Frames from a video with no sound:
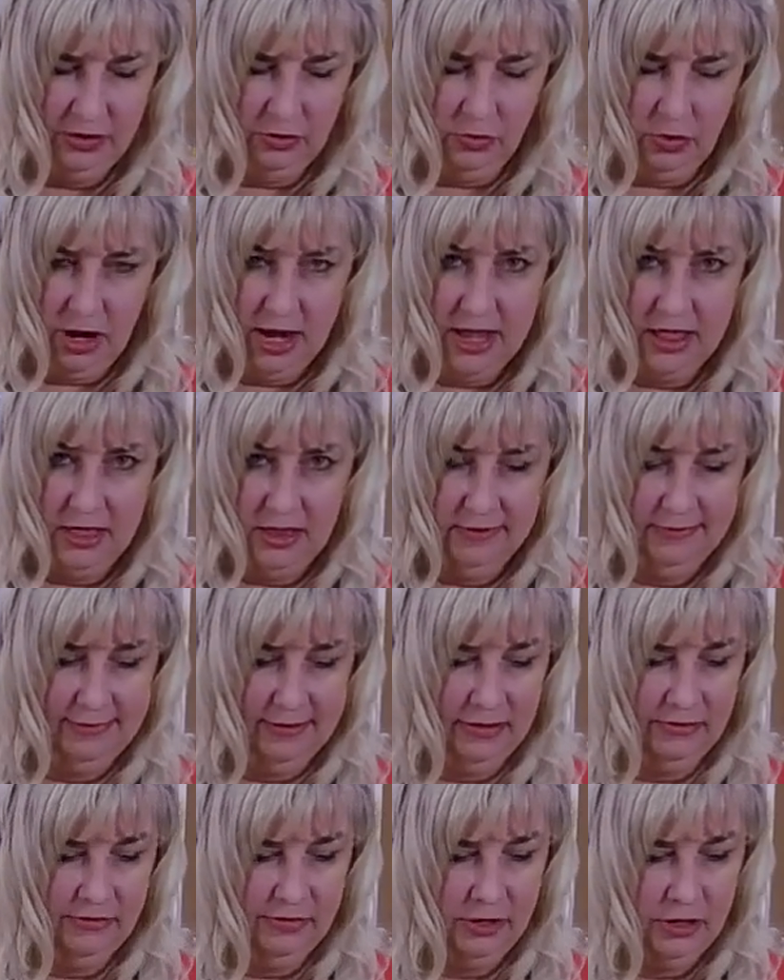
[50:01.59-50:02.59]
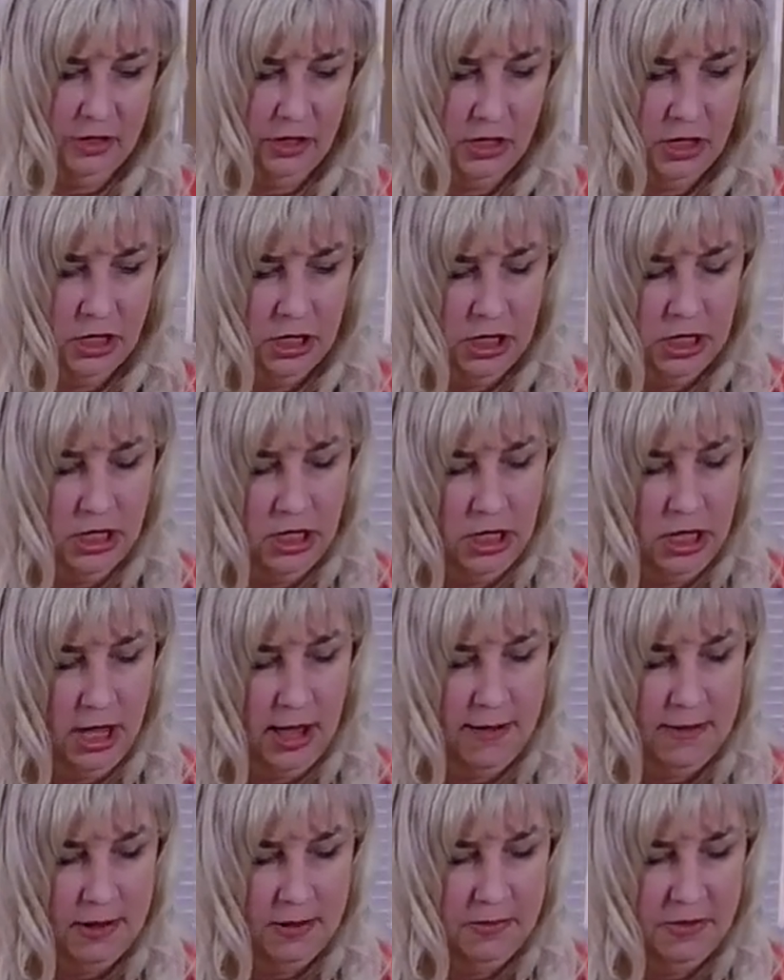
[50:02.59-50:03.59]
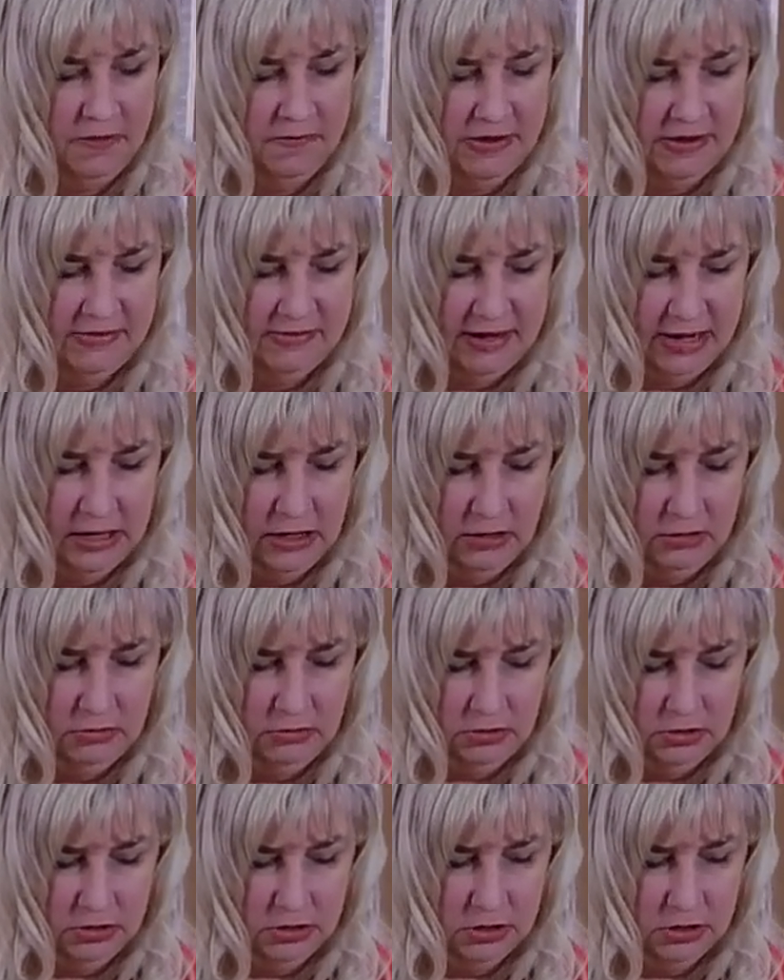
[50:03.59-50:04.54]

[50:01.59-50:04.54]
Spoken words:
right in the center. I'm gonna move it down